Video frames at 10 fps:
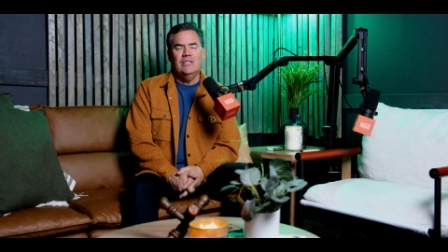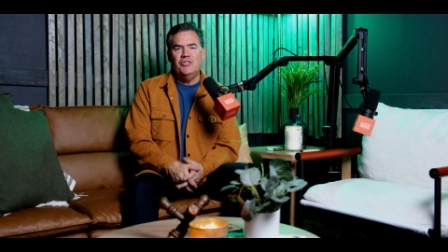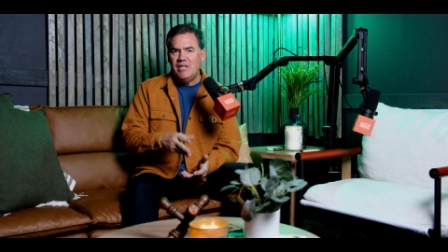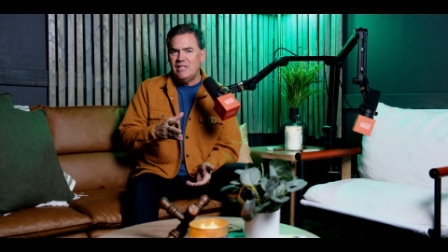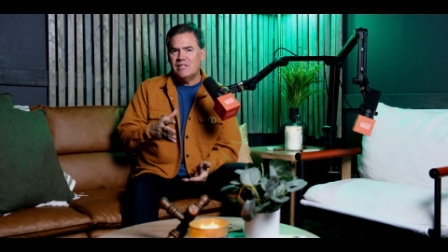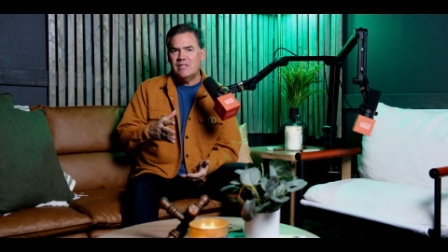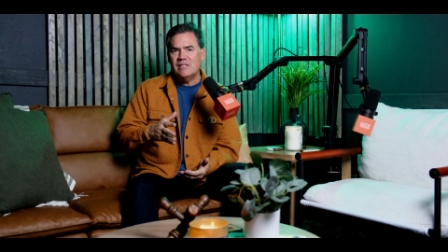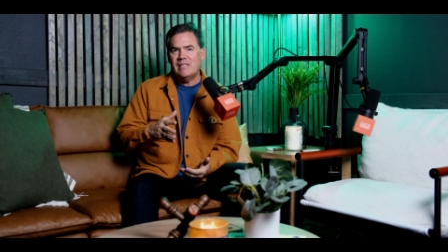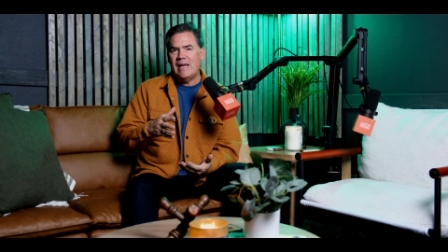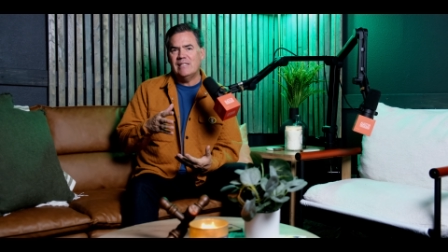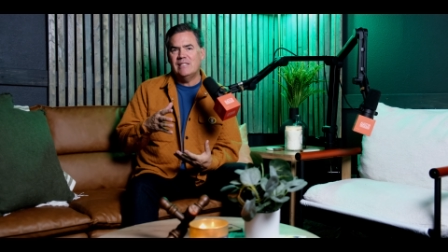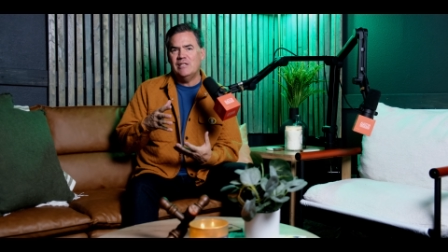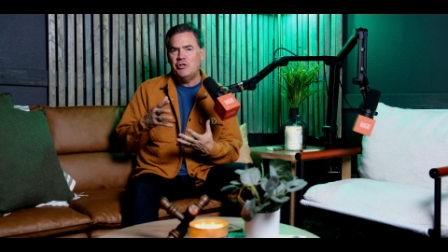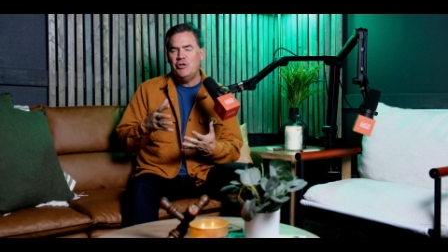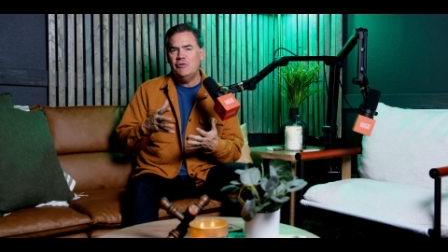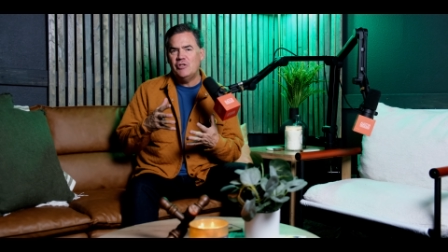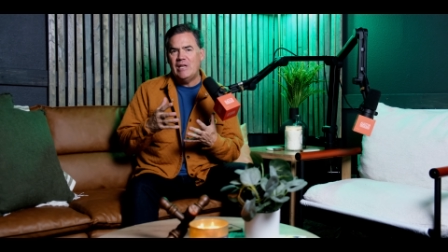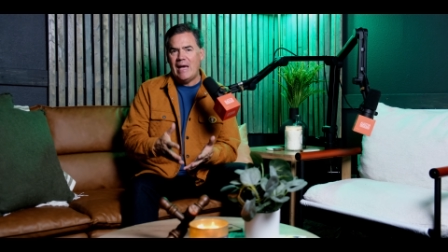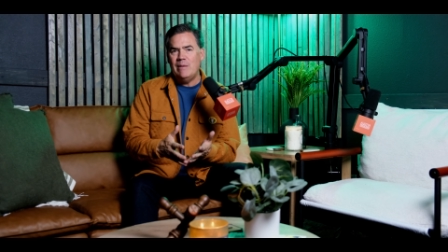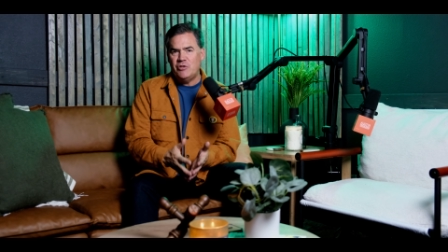Jesus as this huge
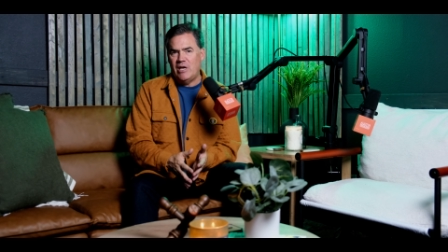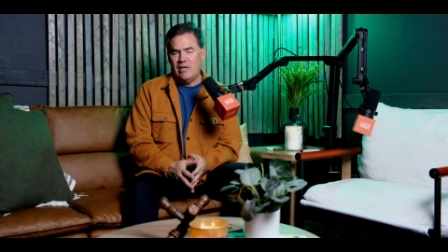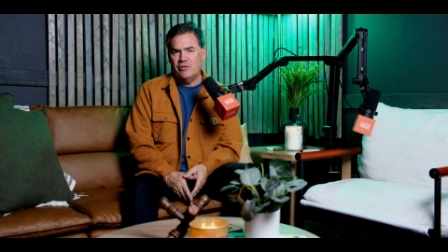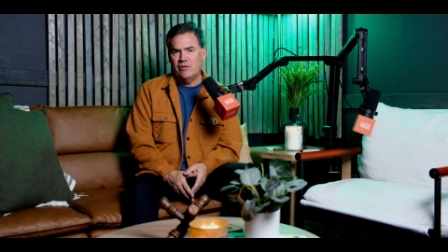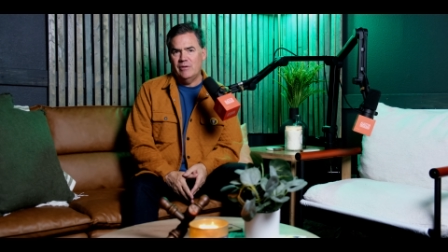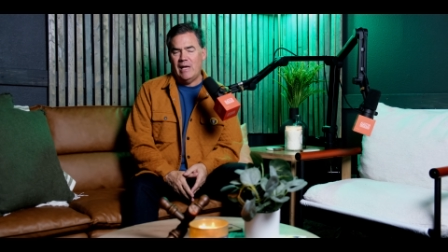game changer.